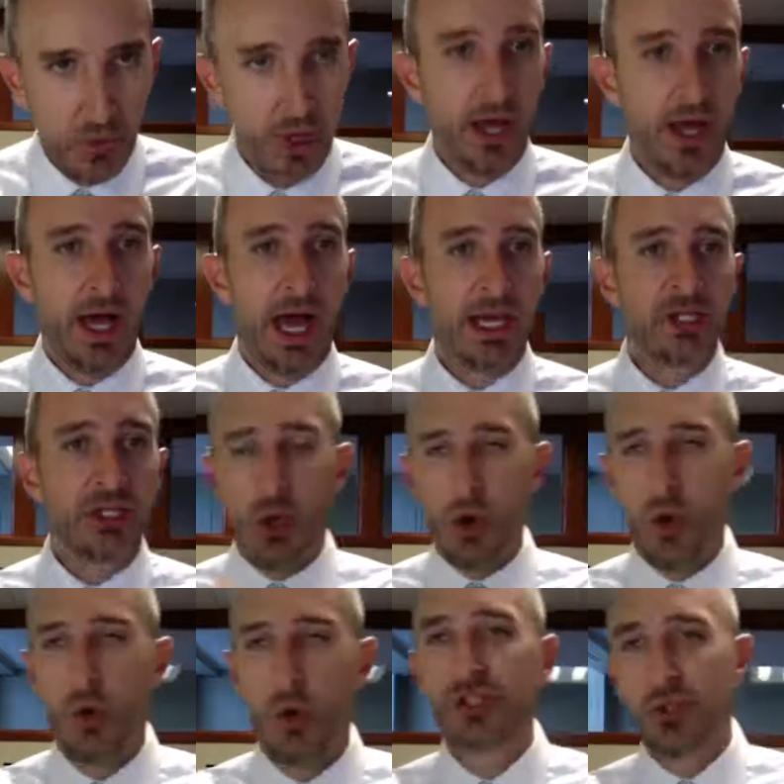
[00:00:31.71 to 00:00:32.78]
Well, I
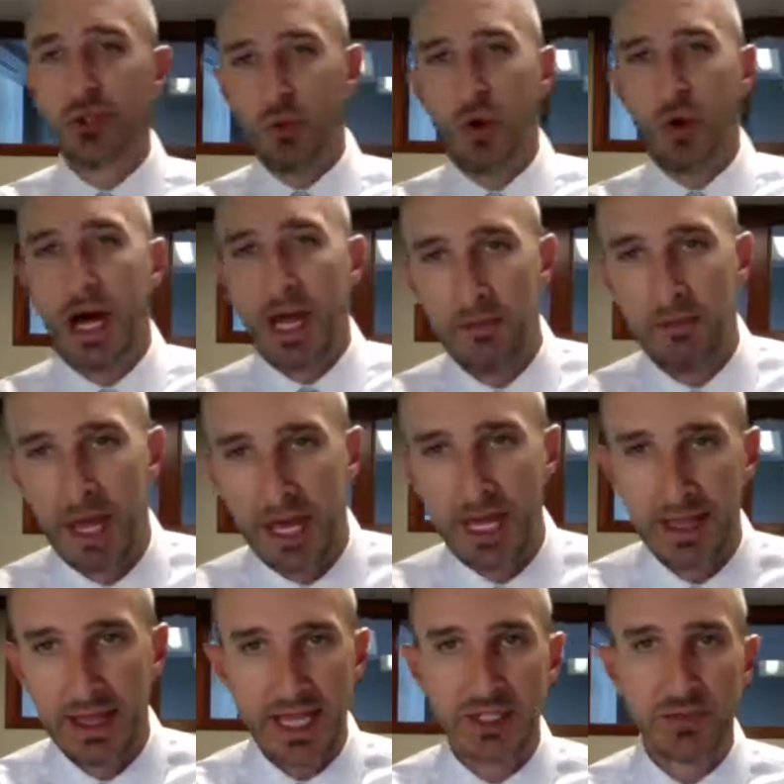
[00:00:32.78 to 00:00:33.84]
told you why
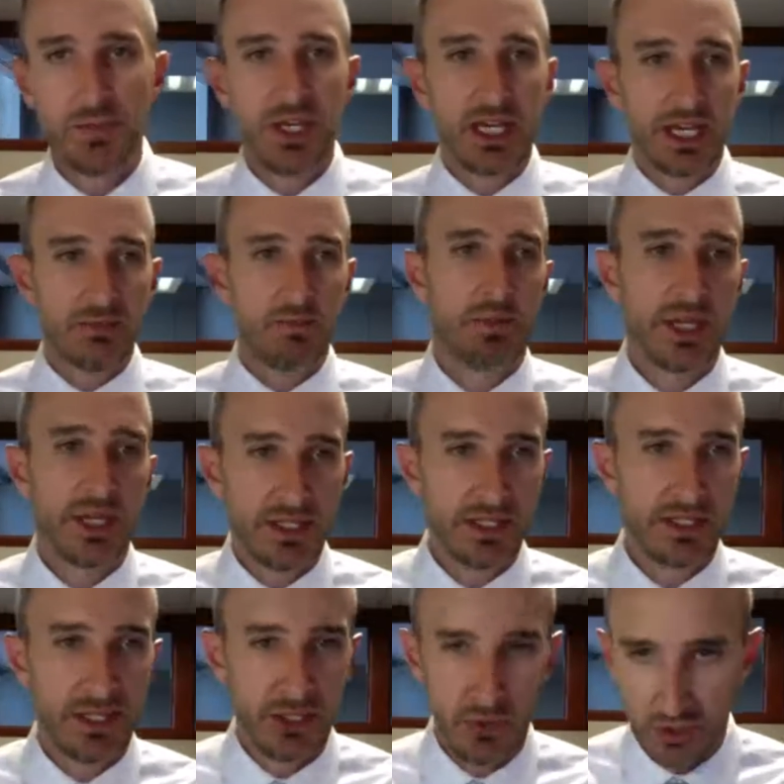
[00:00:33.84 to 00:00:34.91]
May, and that's because
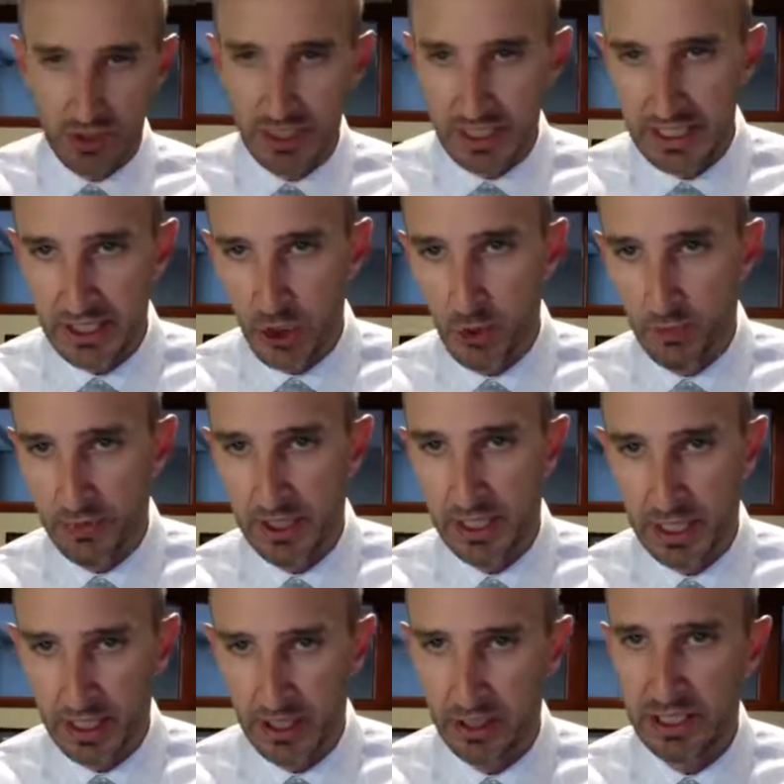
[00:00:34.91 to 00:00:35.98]
businesses were going to get
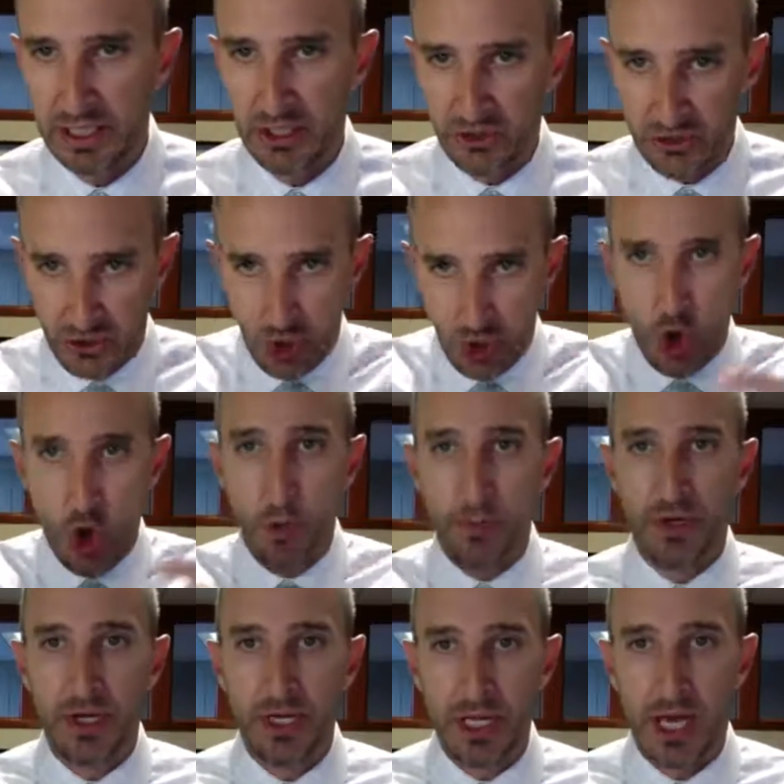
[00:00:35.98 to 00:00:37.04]
opening, start
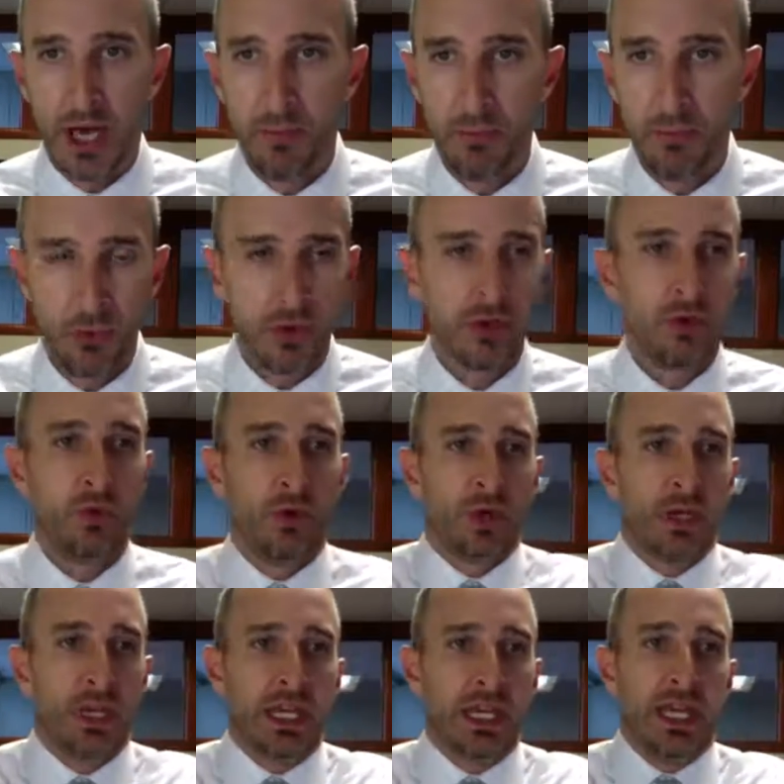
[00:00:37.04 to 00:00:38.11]
opening up. We're, we're
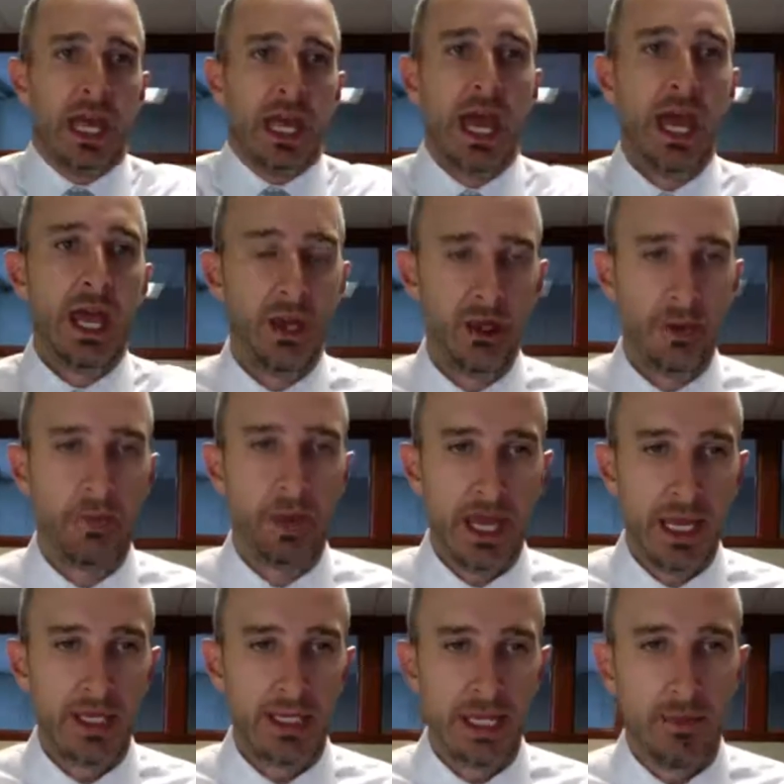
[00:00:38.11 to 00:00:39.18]
going to get ahead of the
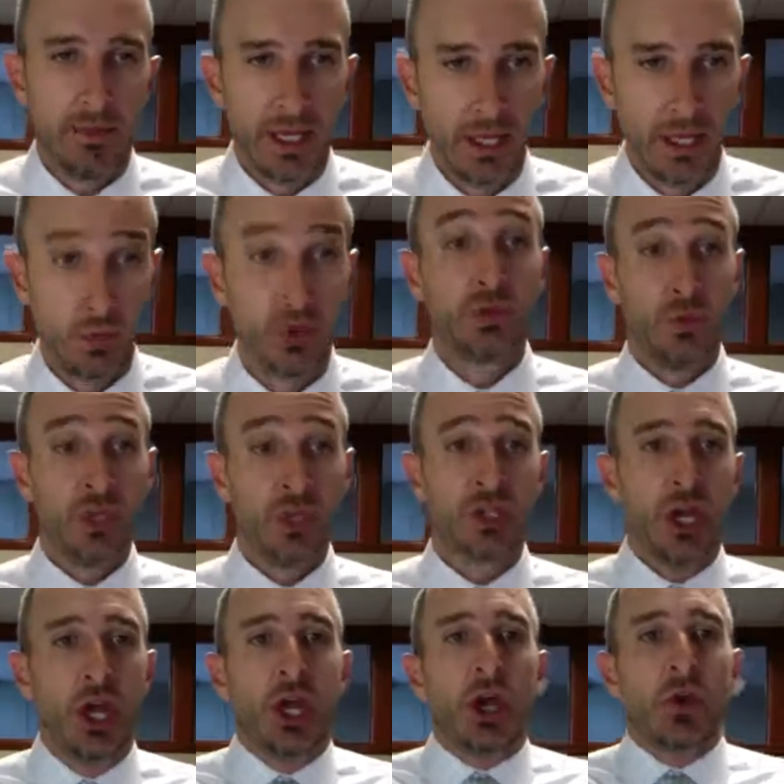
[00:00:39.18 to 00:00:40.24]
pandemic, we,
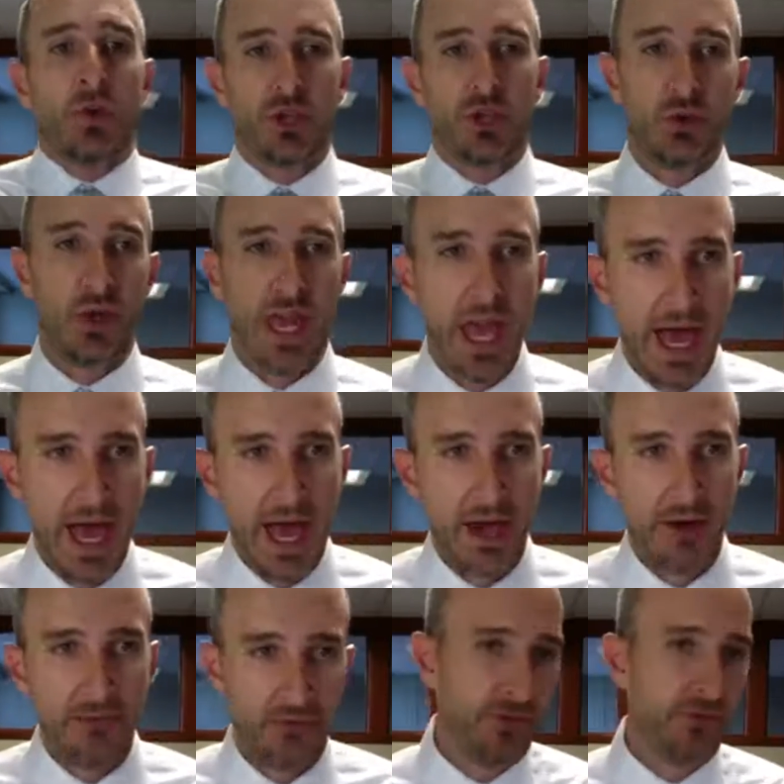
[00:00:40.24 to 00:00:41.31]
which which we have.